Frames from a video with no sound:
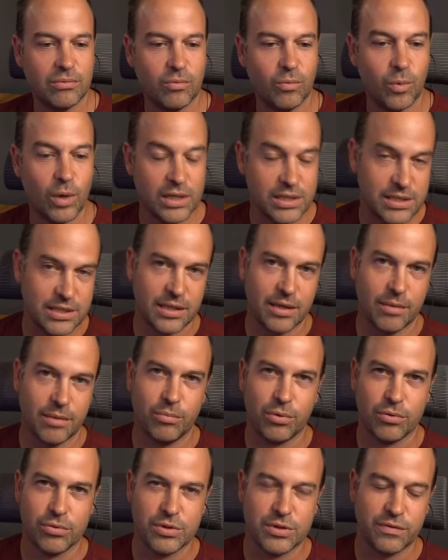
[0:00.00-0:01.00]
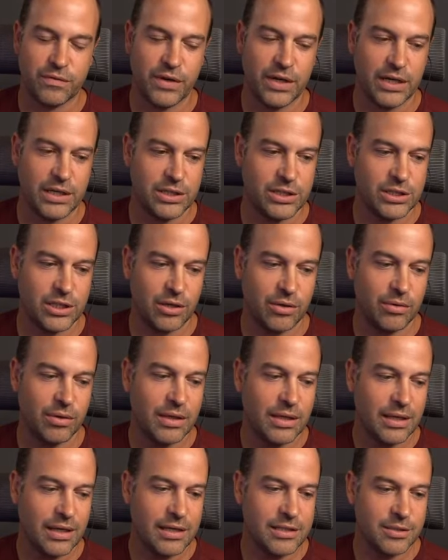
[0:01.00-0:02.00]
once the import is finished. So
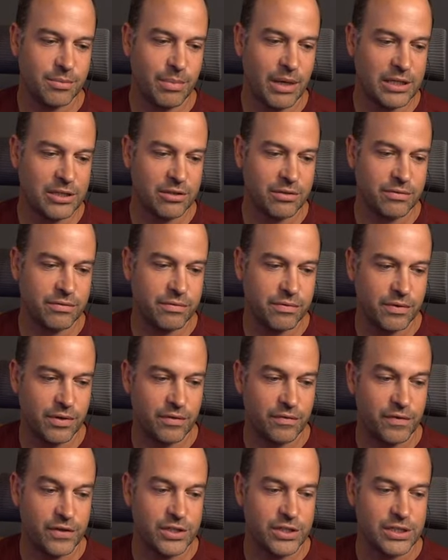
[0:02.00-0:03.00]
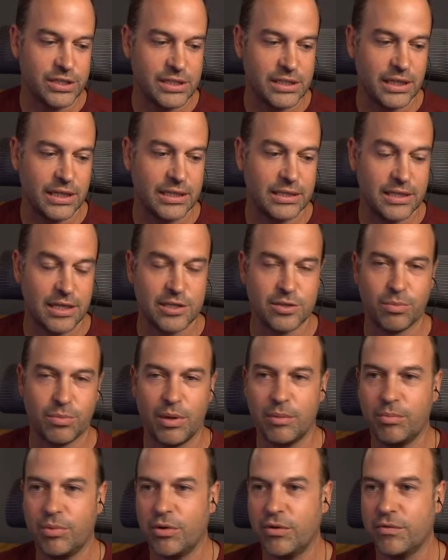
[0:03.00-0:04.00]
as a matter of efficiency, it does
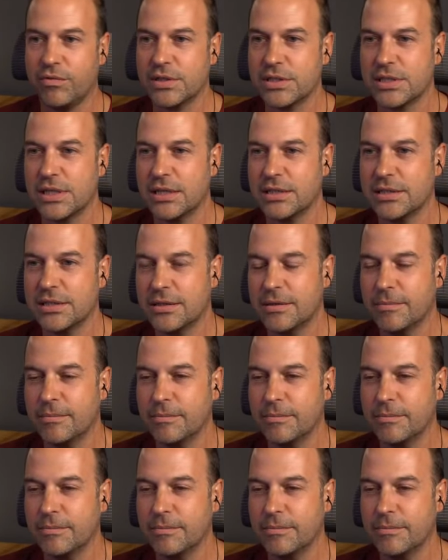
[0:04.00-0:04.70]
make perfect sense.